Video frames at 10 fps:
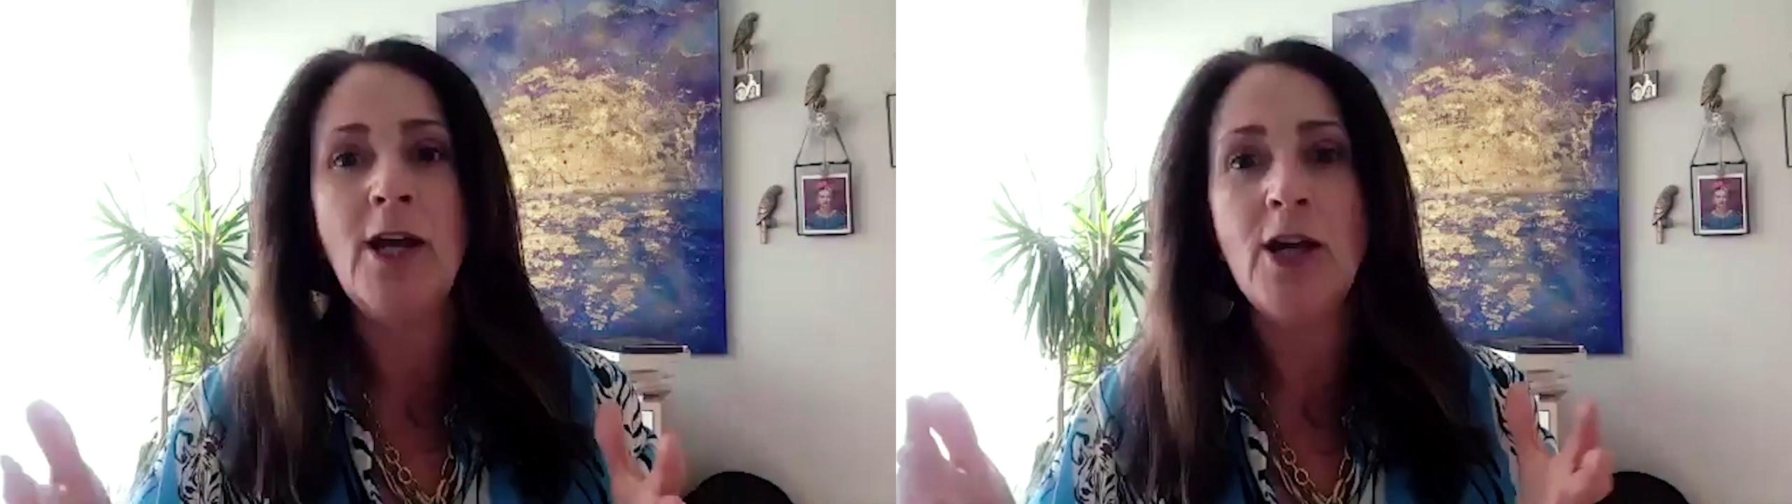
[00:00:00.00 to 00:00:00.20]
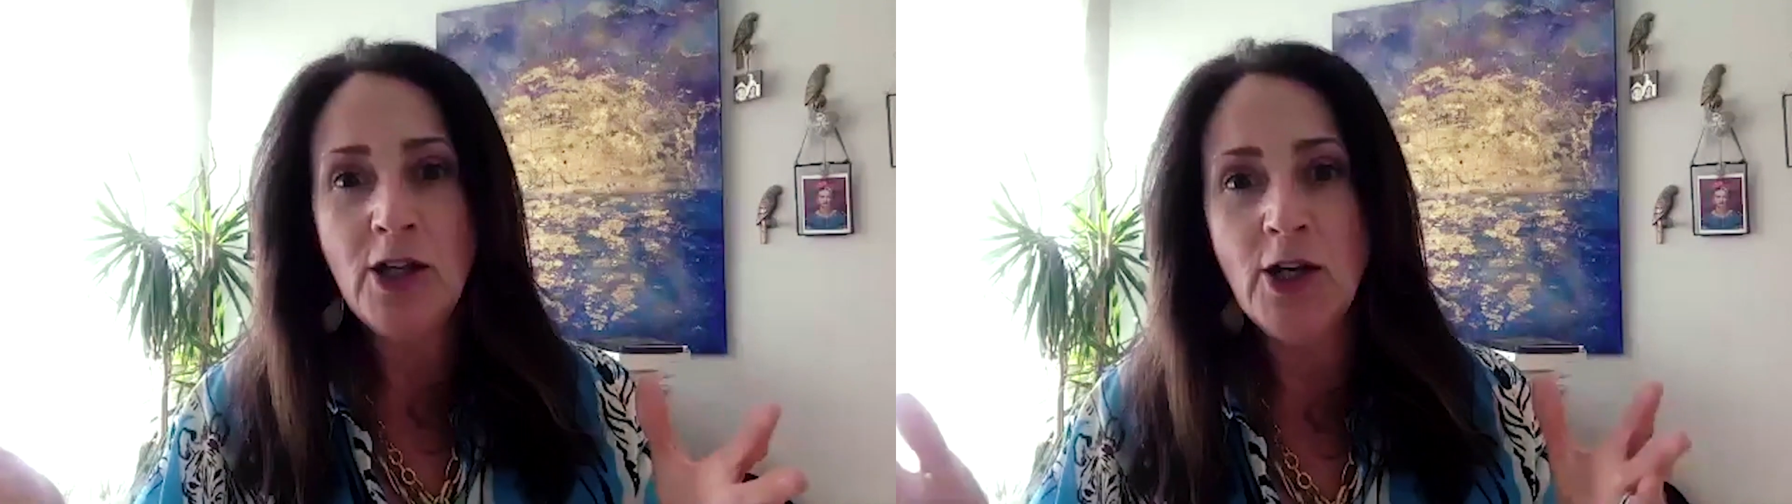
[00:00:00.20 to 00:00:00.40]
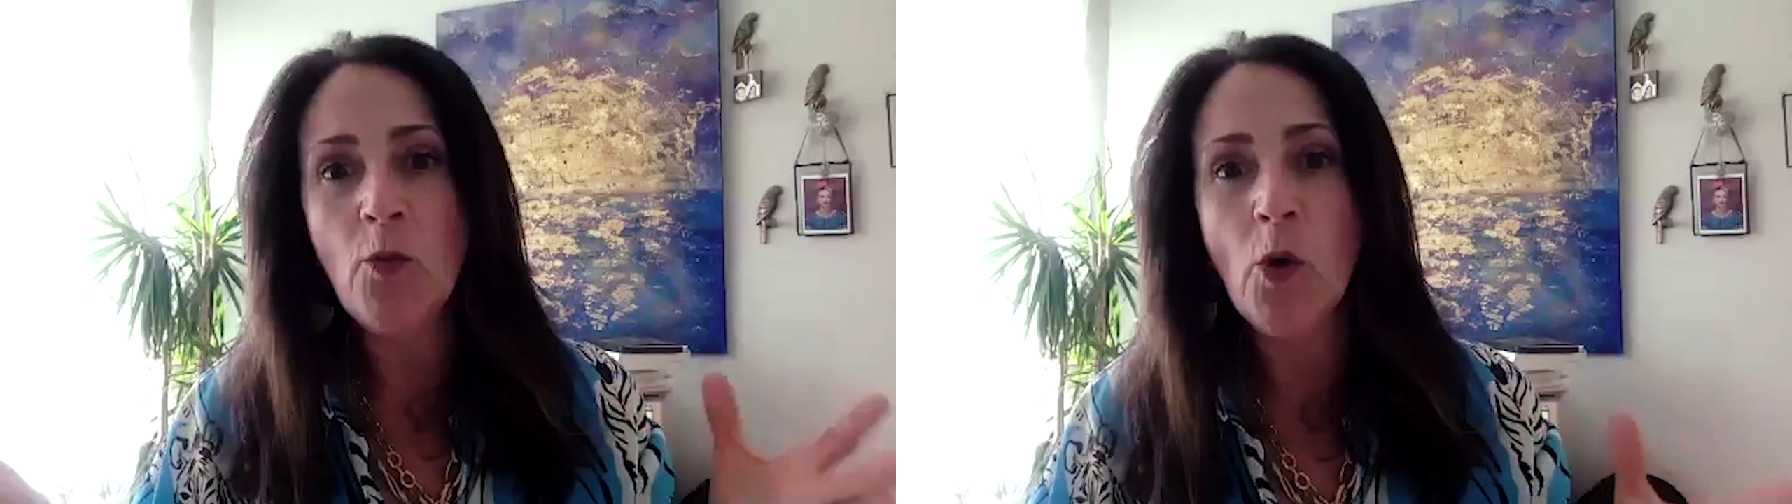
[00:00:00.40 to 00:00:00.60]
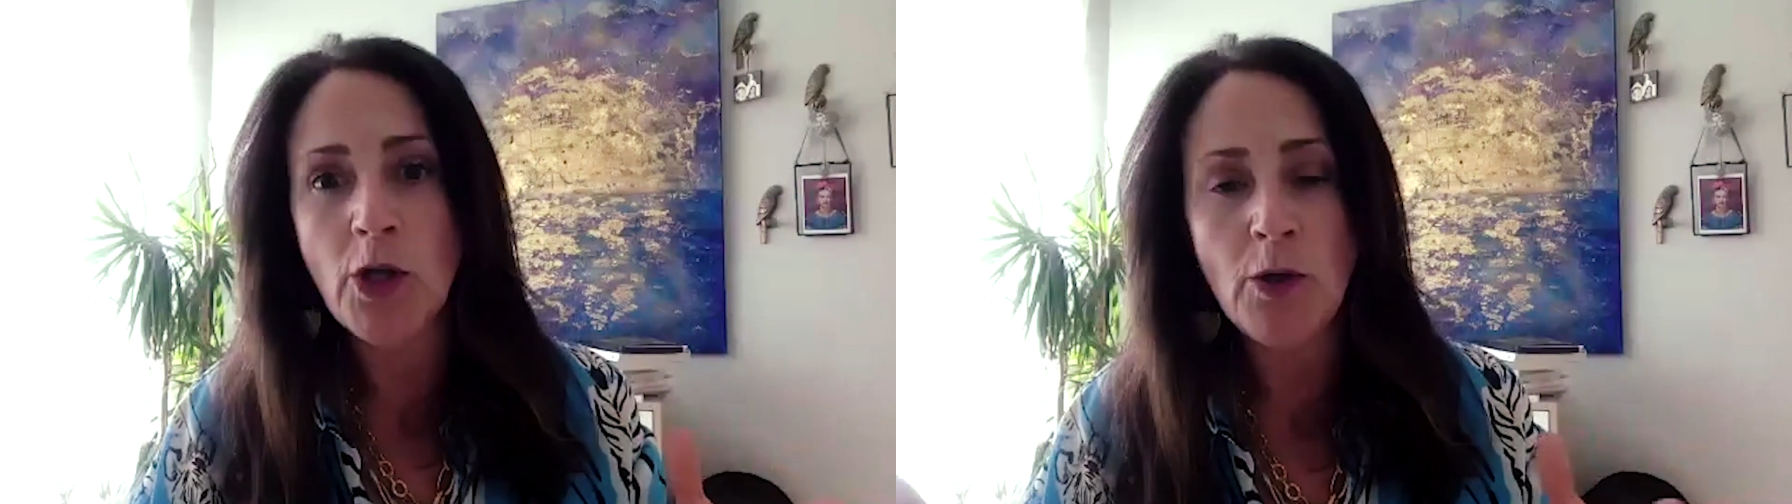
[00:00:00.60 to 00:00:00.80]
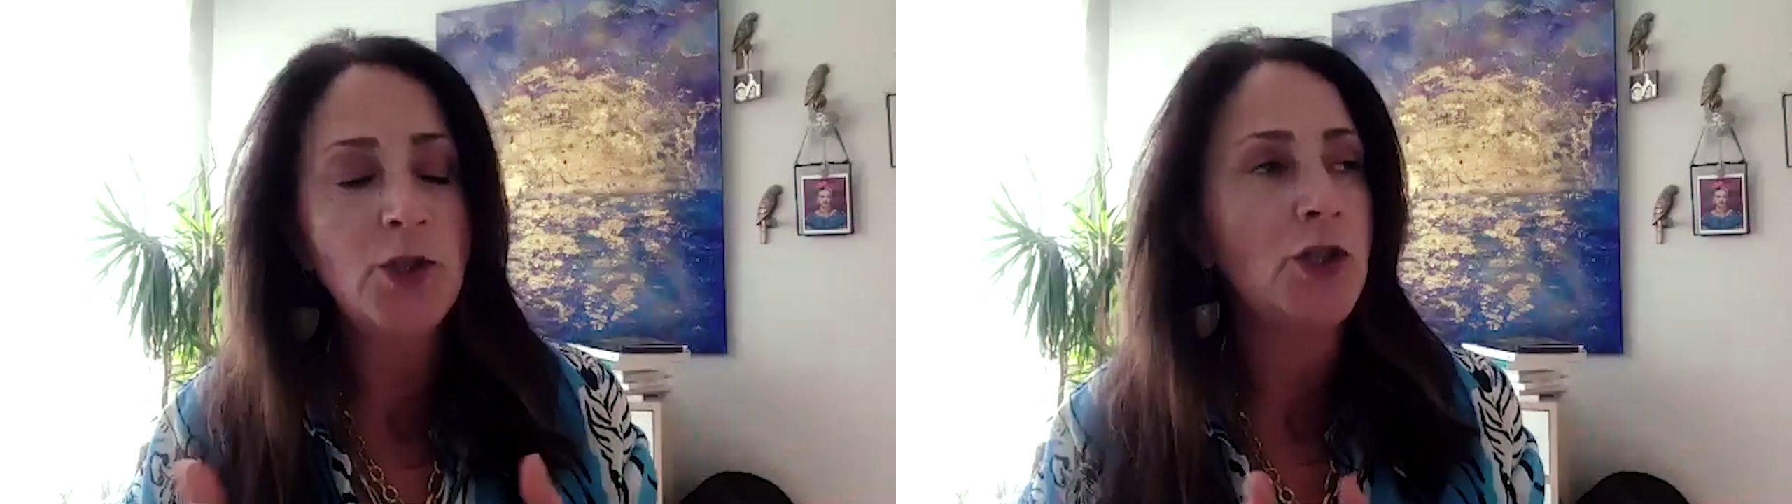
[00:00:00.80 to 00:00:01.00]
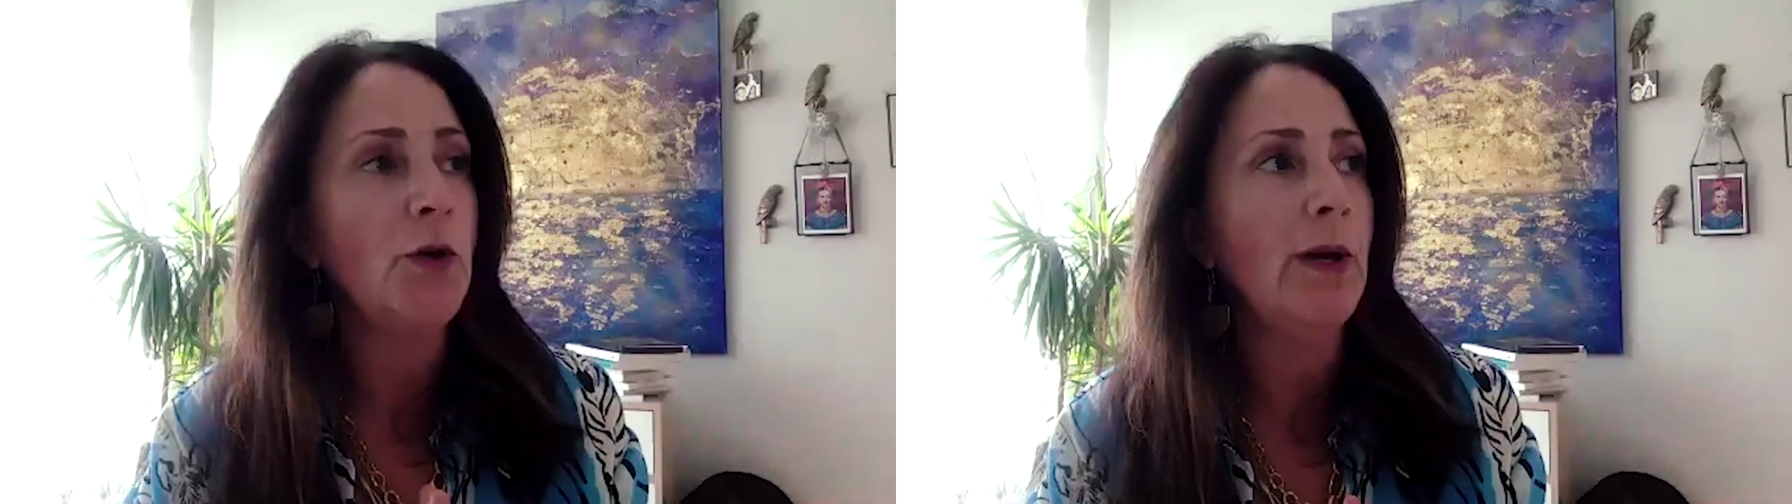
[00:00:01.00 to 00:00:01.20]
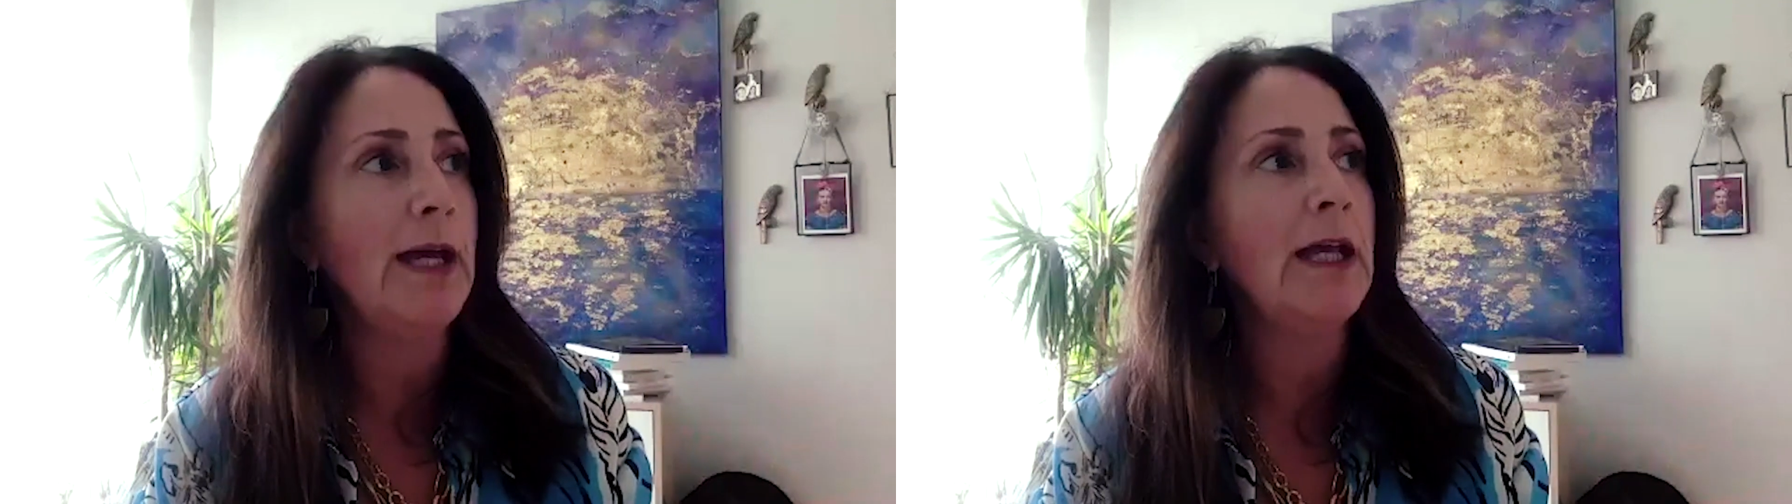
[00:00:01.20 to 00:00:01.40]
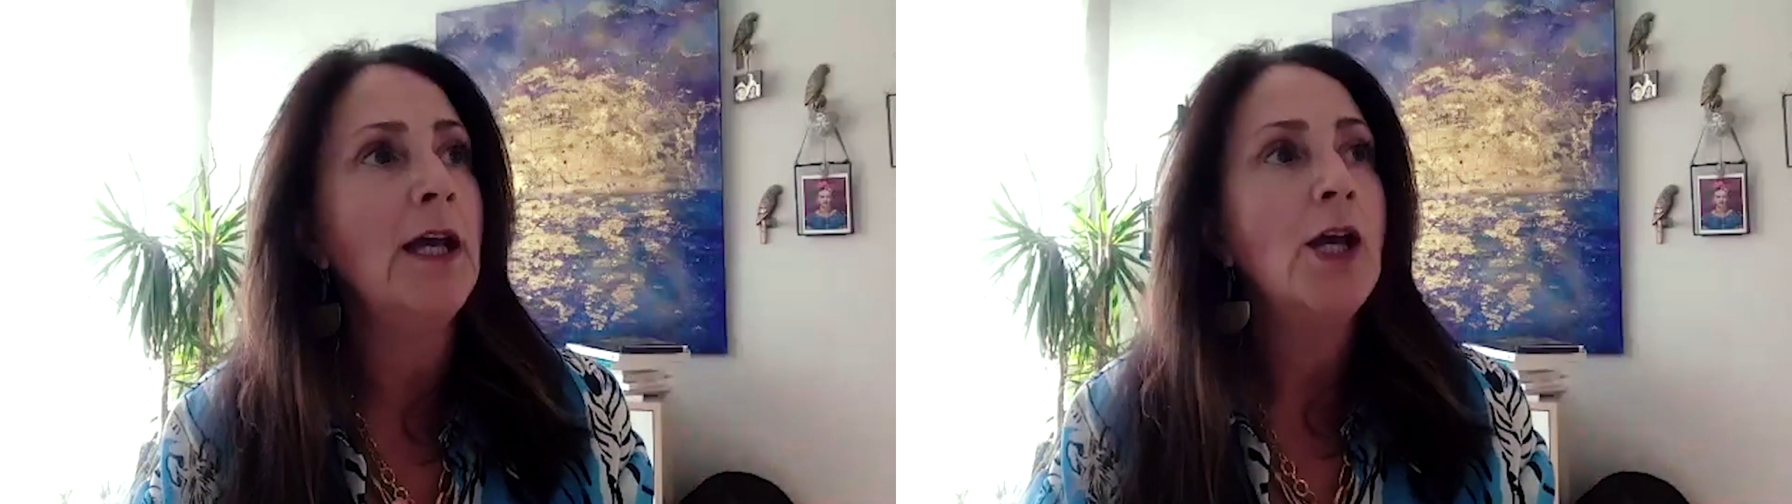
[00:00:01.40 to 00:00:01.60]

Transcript: you know, what you were doing.